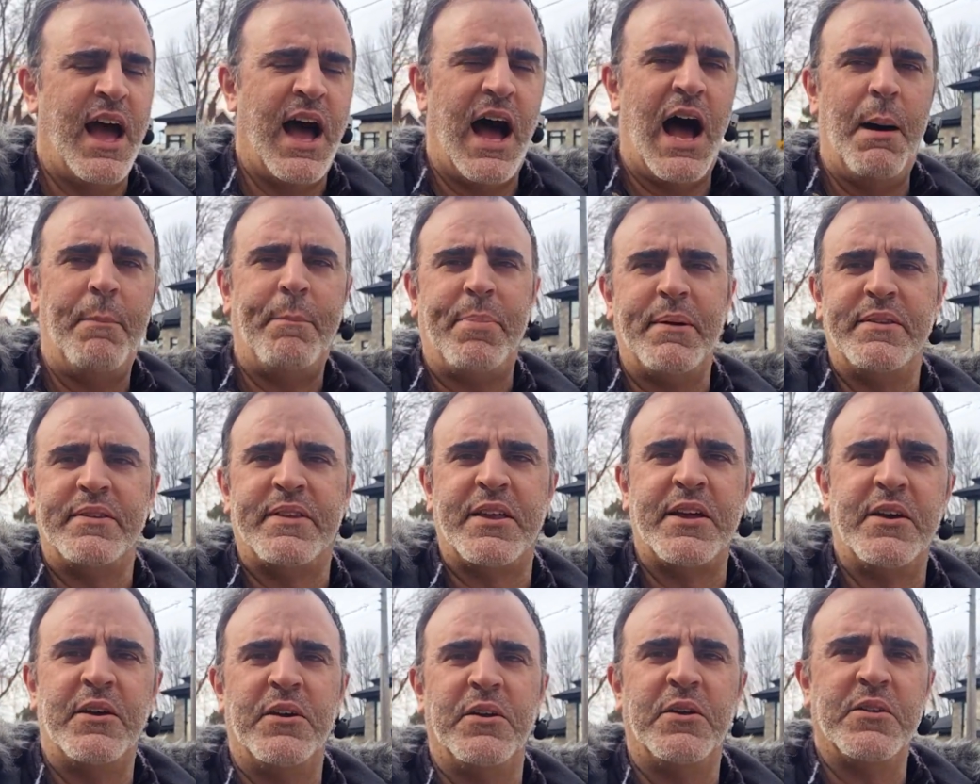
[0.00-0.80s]
up
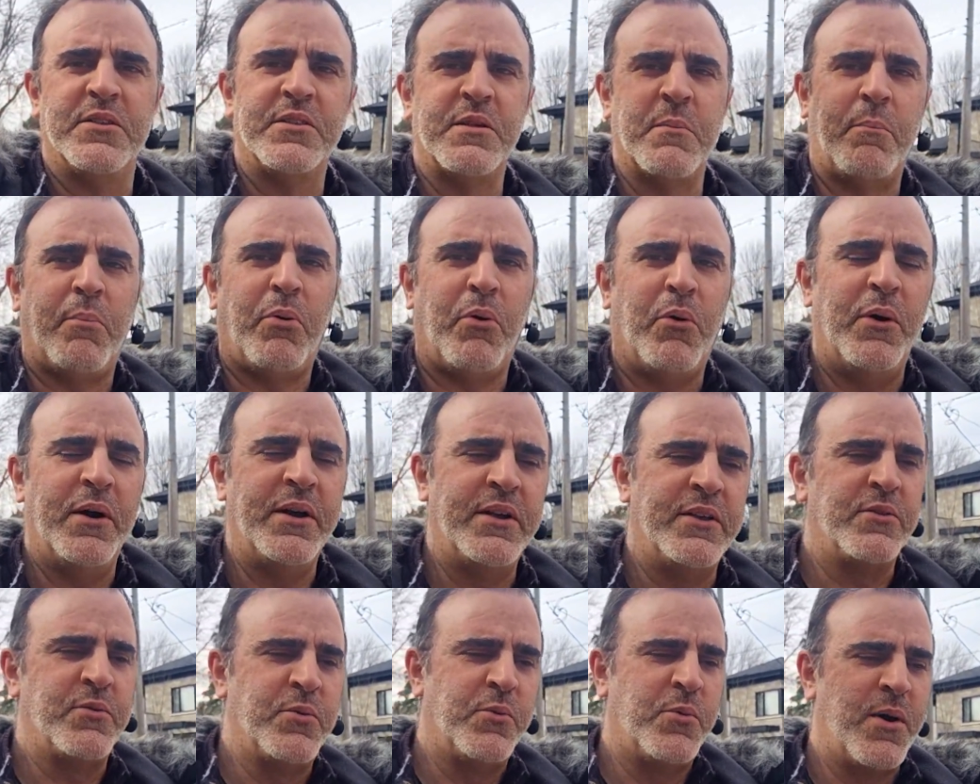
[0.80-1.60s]
until the
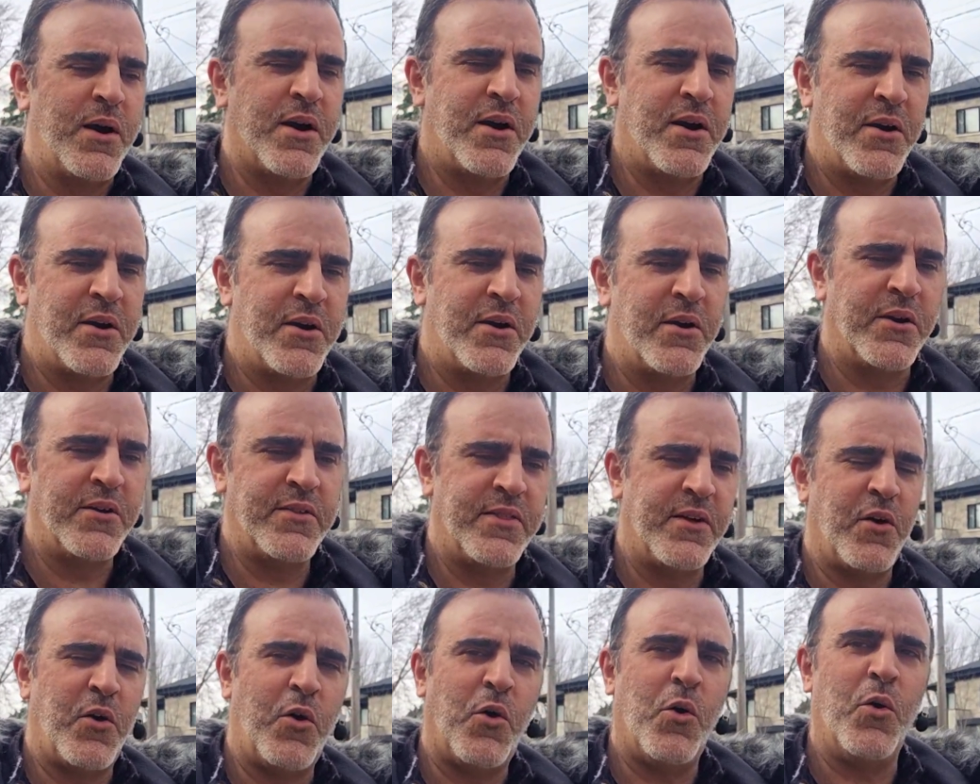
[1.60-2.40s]
point where
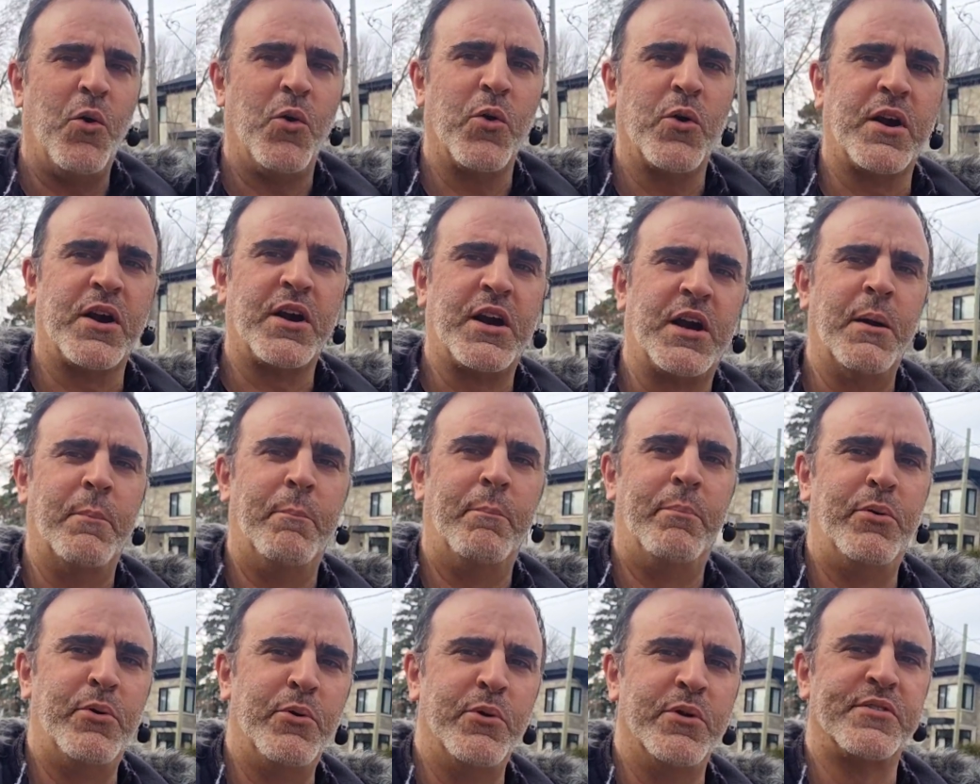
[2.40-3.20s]
the whole
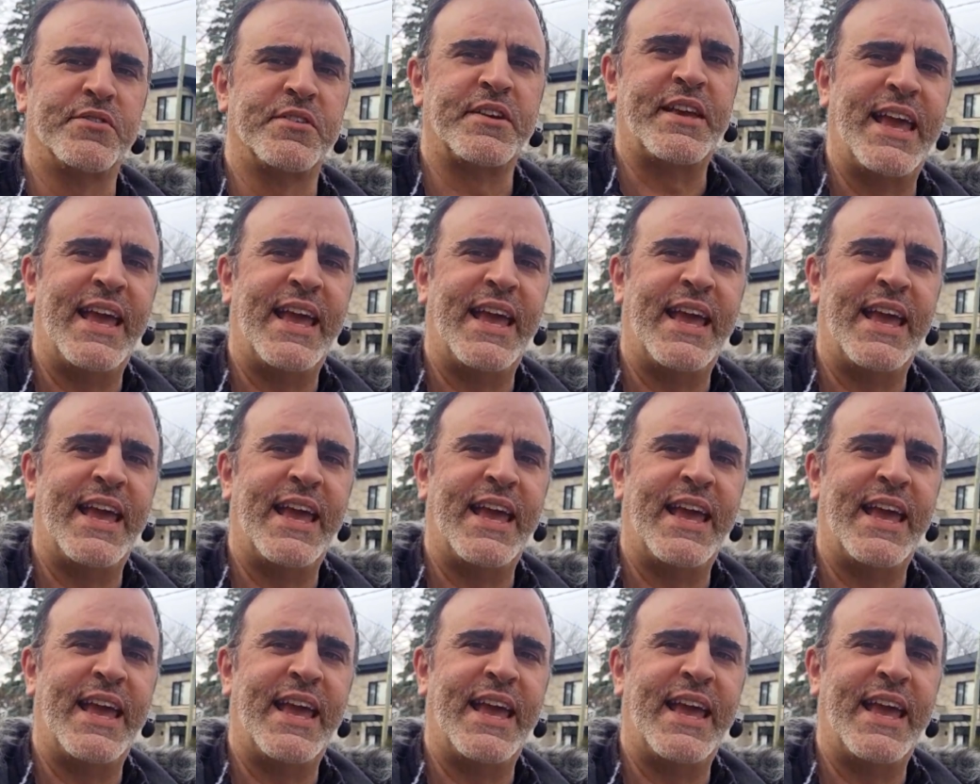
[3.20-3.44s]
Cabrutus